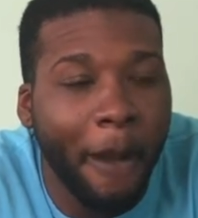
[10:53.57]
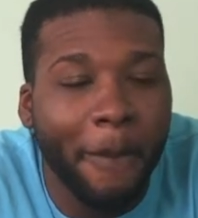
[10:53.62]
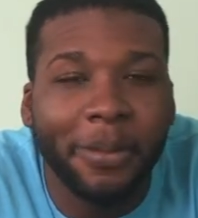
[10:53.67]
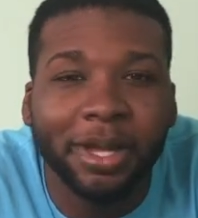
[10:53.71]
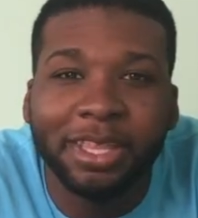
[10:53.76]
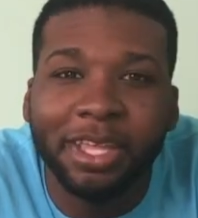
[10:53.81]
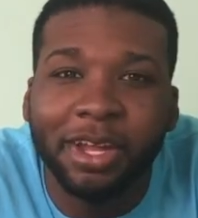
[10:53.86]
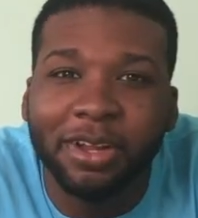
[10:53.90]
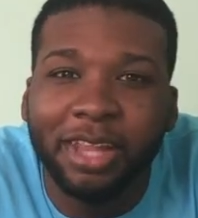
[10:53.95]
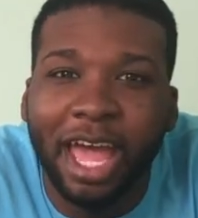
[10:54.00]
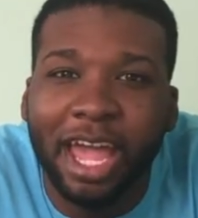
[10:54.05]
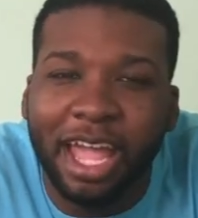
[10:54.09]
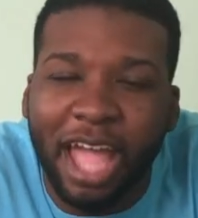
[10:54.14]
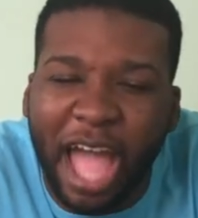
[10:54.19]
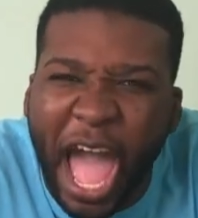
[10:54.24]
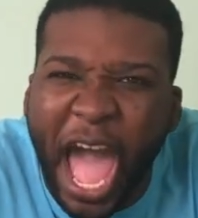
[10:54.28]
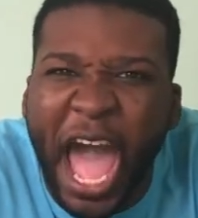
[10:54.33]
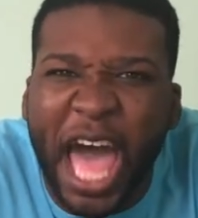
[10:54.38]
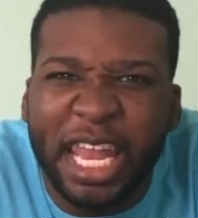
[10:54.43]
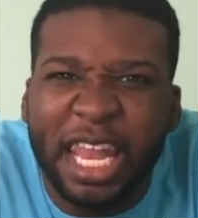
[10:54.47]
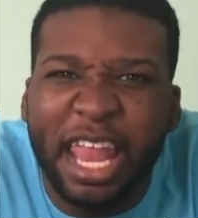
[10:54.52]
But they're like,
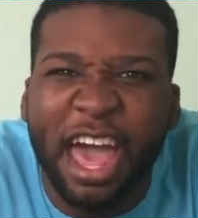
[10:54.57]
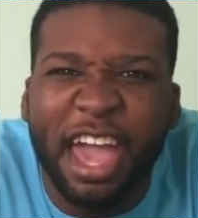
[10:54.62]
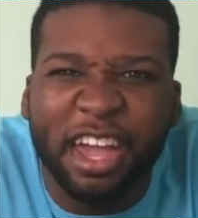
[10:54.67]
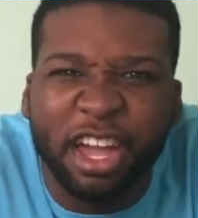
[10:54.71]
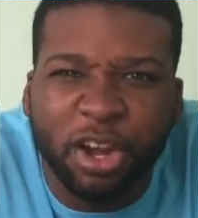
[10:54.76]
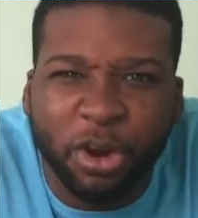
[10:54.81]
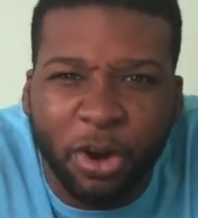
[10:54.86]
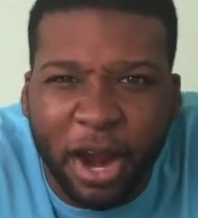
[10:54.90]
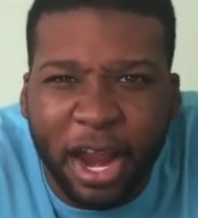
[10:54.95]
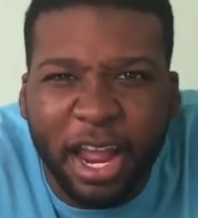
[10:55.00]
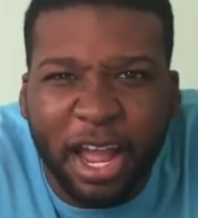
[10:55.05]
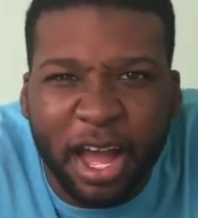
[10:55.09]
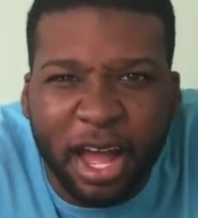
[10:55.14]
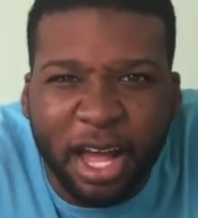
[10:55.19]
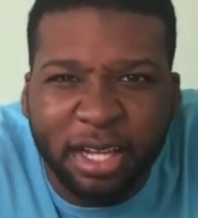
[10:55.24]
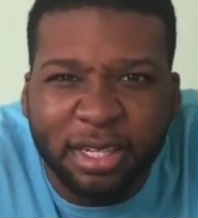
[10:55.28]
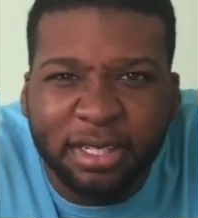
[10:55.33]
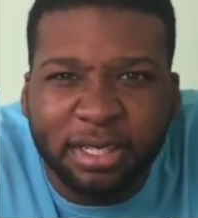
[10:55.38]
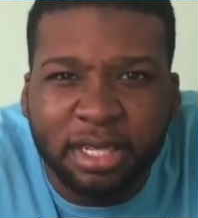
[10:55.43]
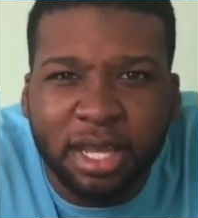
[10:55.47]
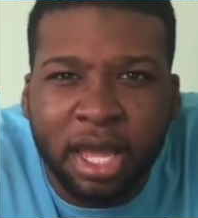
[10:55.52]
I like
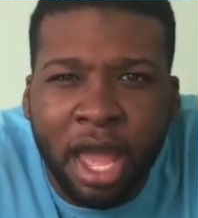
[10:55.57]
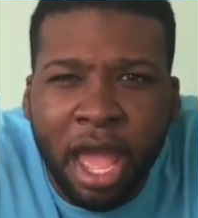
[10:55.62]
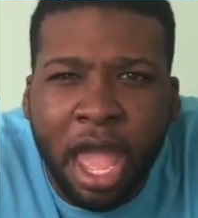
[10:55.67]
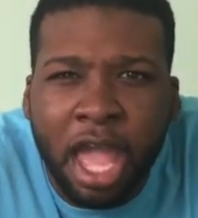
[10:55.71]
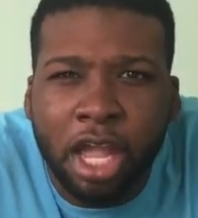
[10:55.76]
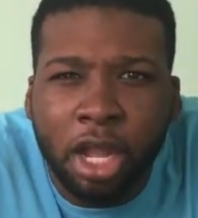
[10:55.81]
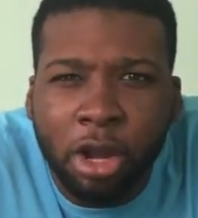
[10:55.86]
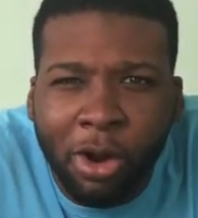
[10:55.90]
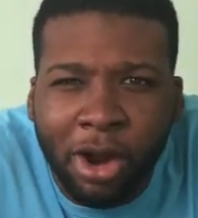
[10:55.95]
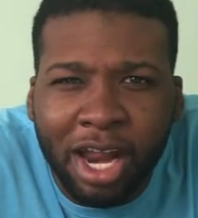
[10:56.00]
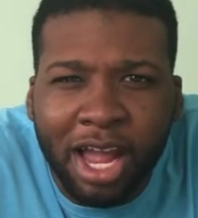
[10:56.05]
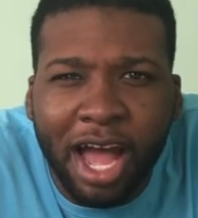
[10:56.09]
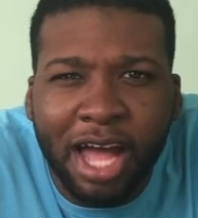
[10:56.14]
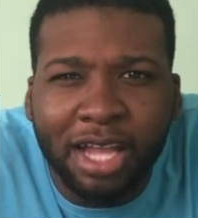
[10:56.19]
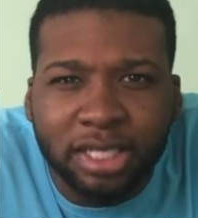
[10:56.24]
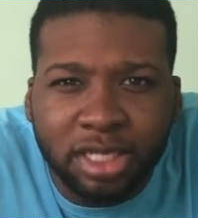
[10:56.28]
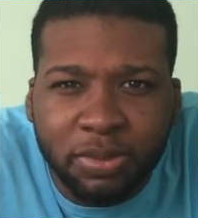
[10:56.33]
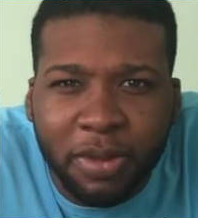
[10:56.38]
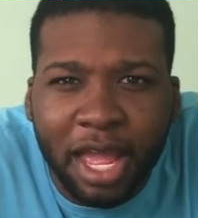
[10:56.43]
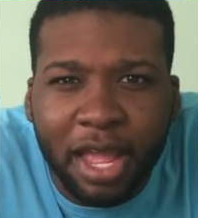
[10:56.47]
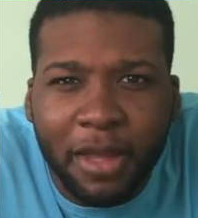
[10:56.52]
crayons, and
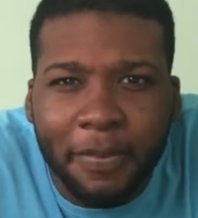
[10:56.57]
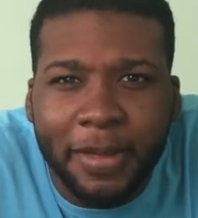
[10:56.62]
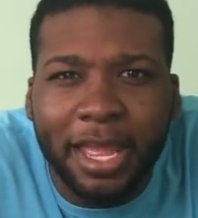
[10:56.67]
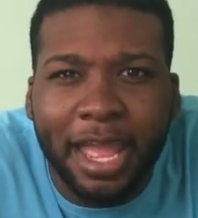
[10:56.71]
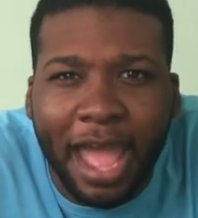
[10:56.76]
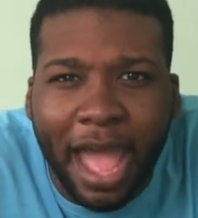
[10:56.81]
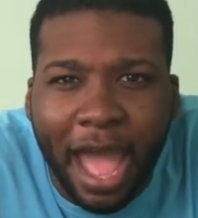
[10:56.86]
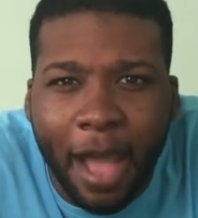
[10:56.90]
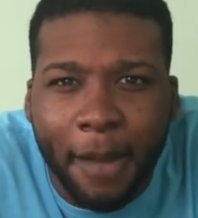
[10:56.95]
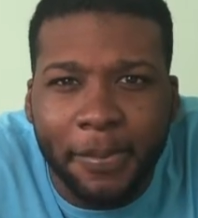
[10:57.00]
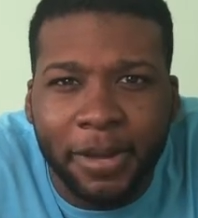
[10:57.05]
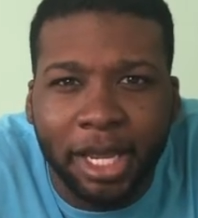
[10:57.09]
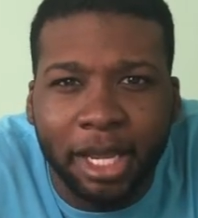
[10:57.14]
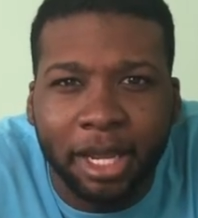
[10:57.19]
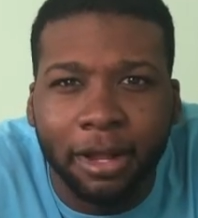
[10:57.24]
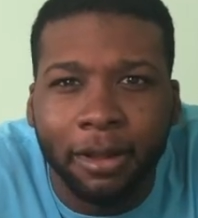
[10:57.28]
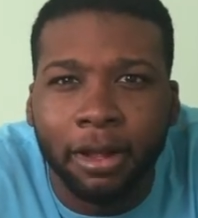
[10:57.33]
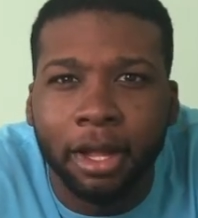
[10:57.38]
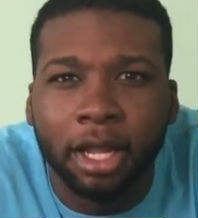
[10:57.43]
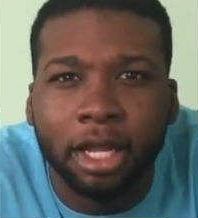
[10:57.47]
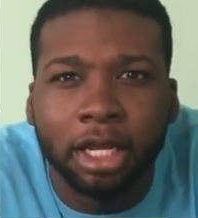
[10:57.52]
crayons make me happy.
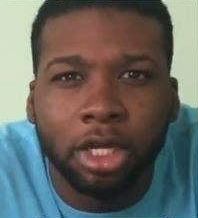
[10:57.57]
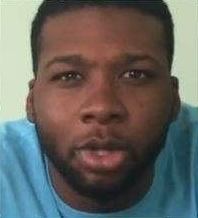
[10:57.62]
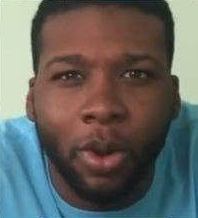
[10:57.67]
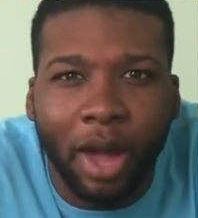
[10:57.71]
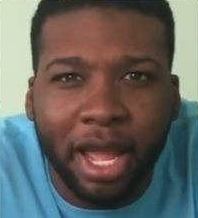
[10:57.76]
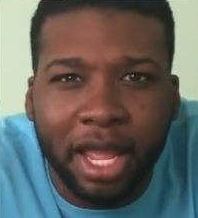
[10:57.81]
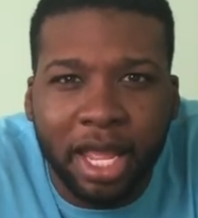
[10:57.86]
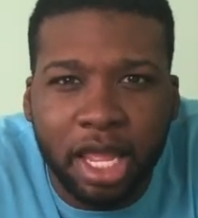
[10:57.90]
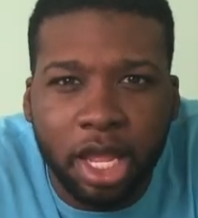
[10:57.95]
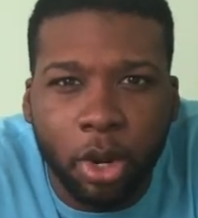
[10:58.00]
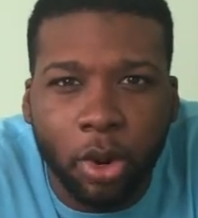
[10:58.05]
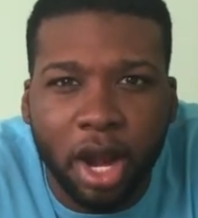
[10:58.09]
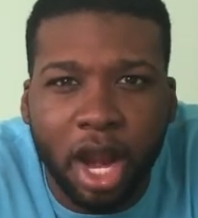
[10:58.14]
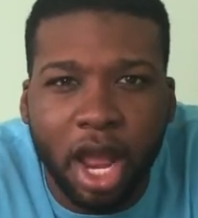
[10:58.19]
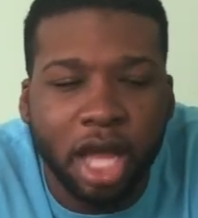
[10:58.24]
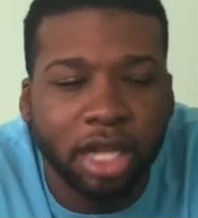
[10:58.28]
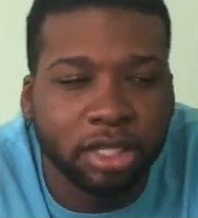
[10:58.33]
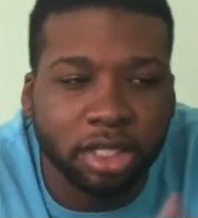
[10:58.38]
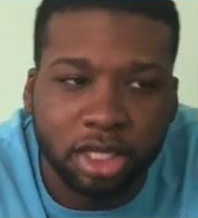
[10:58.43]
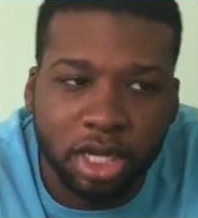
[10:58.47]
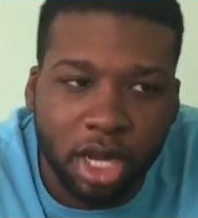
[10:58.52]
Do I eat
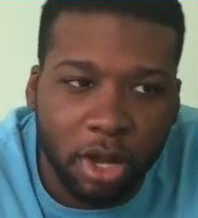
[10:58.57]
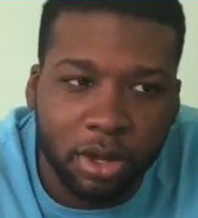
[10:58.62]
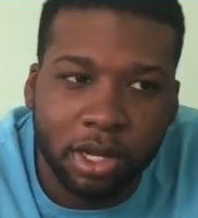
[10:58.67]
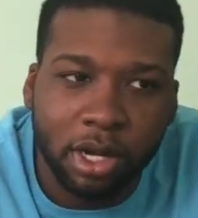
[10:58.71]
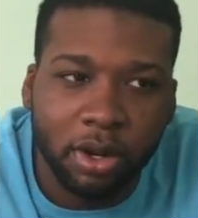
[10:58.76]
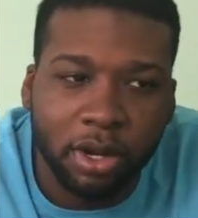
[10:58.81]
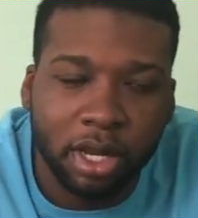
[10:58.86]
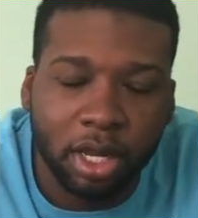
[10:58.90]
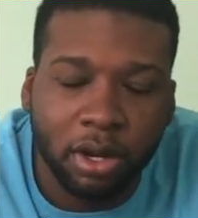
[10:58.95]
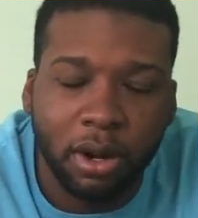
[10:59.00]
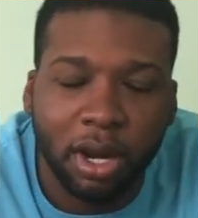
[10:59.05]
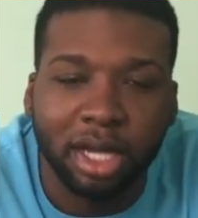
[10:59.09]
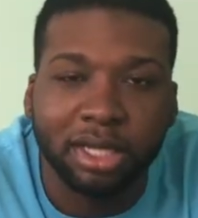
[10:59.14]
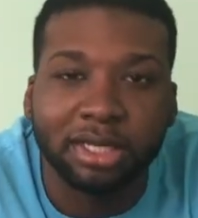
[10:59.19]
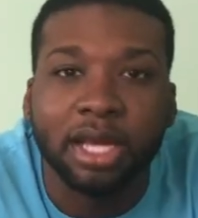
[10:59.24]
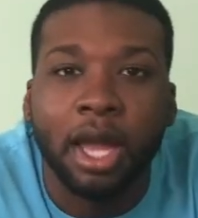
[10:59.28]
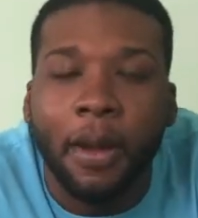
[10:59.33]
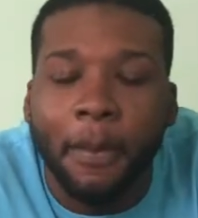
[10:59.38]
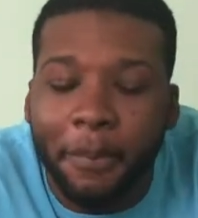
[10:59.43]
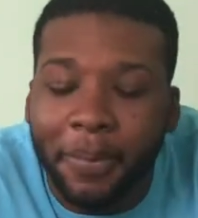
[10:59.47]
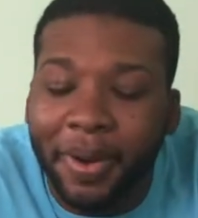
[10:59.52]
crayons? No, you don't eat crayons.
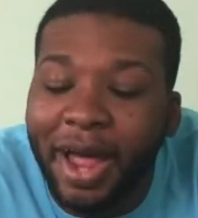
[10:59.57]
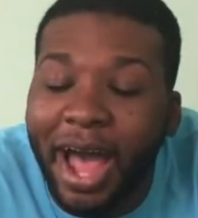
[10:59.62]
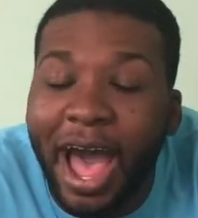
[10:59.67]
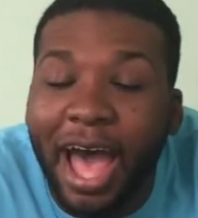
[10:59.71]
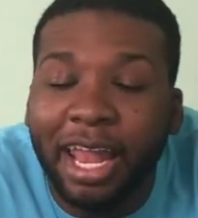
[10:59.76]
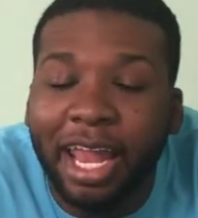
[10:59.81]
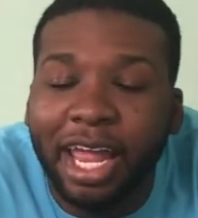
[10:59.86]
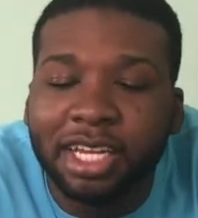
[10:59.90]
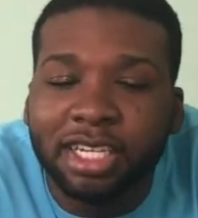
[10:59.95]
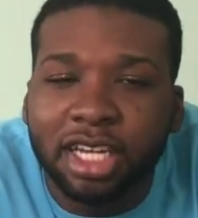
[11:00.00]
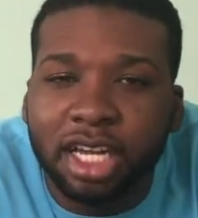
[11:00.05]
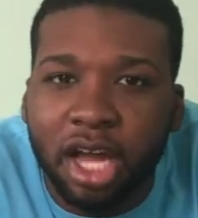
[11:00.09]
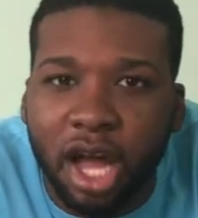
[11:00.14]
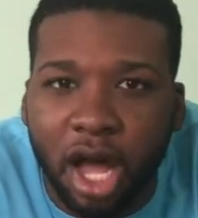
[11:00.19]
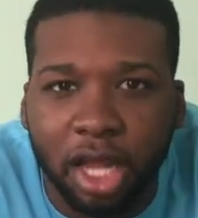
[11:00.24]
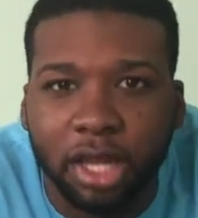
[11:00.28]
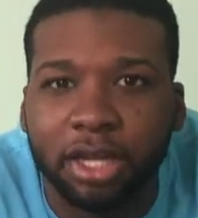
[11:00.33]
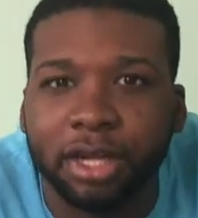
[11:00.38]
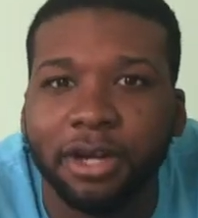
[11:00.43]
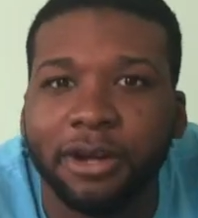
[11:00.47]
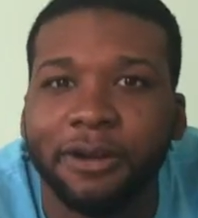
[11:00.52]
But I like to
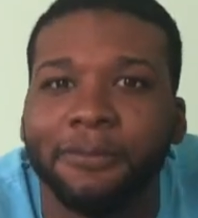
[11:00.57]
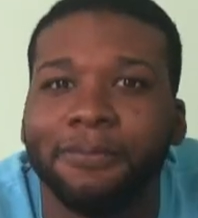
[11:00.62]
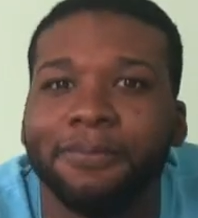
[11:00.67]
color.